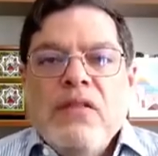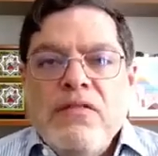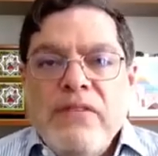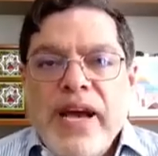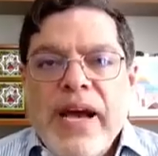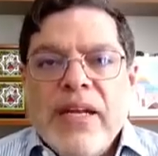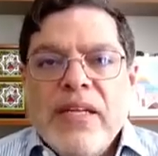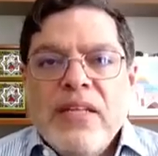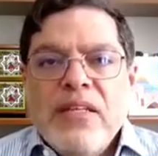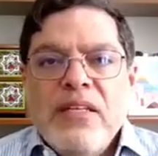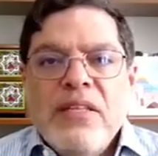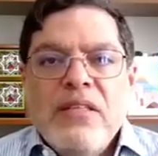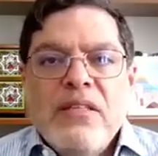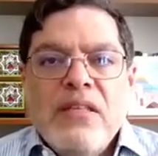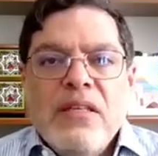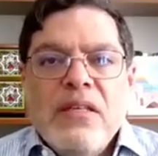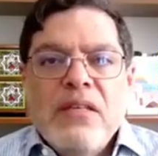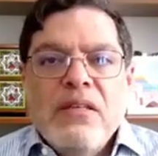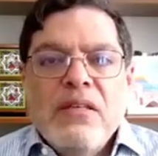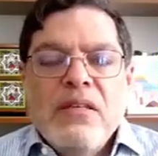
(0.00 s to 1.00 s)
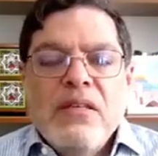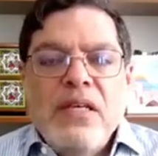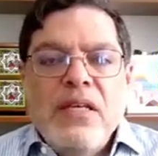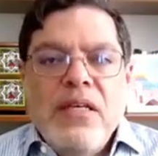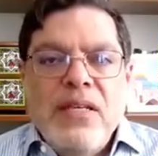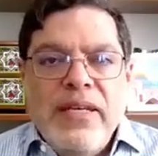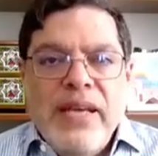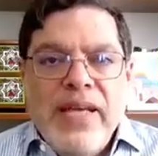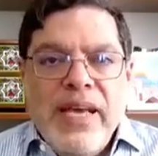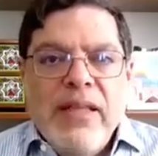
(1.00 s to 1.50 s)
The fact is that
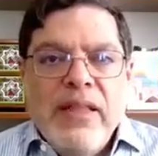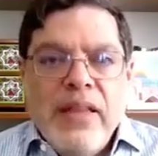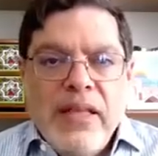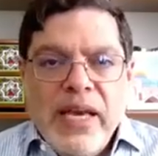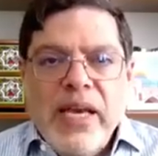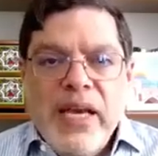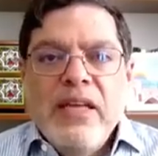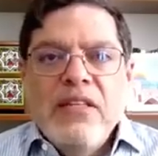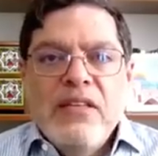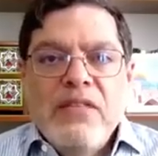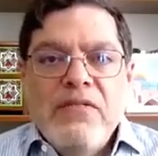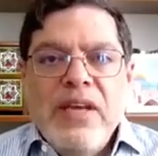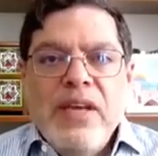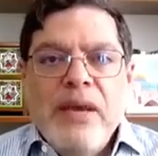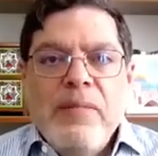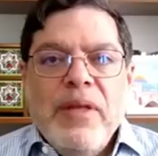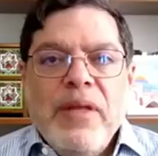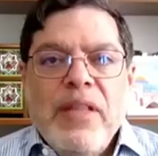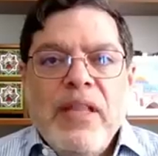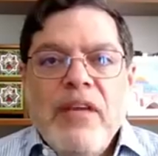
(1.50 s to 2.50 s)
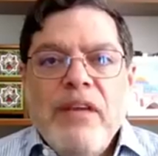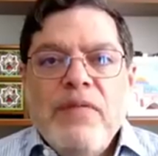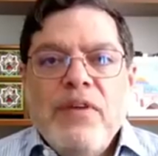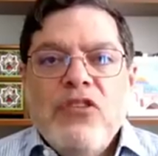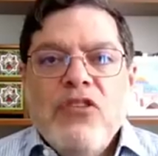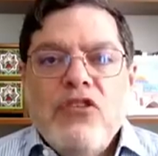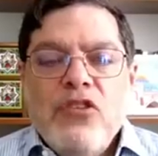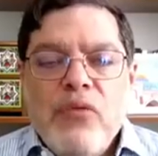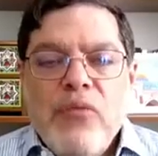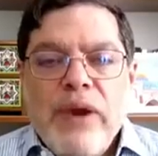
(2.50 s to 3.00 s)
in the case of Yemen, they've
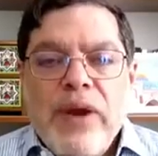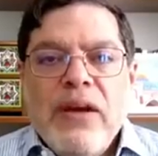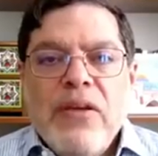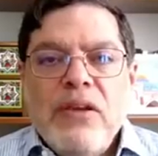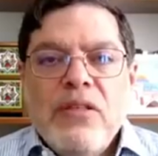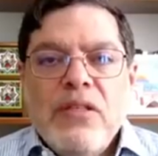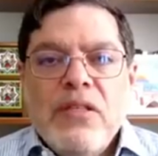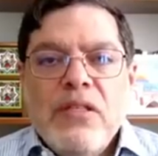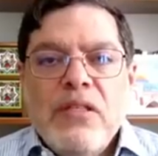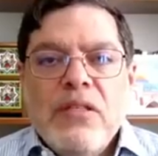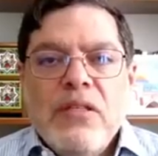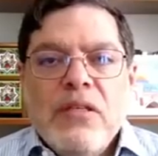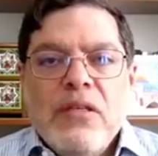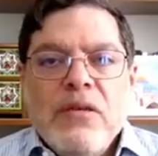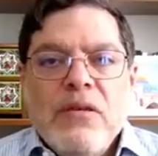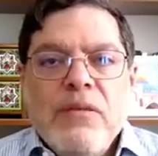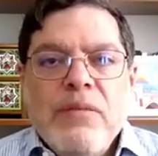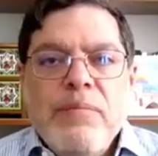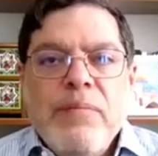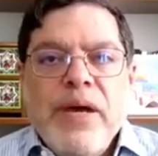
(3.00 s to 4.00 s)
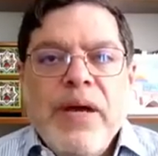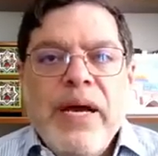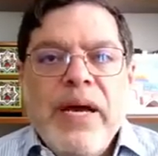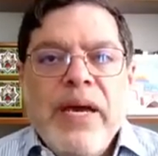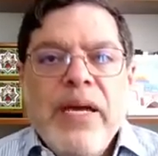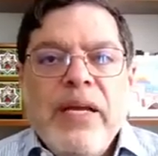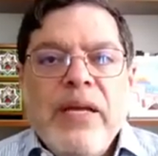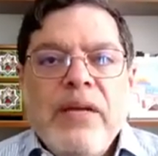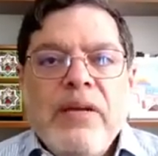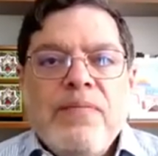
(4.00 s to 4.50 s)
been surrounded
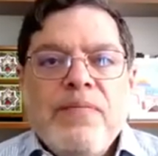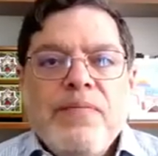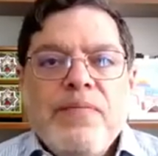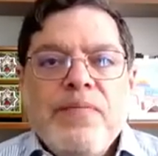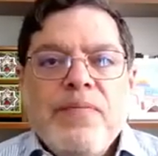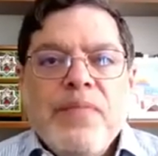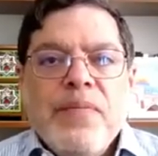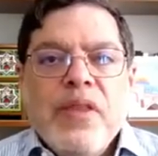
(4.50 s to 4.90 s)
by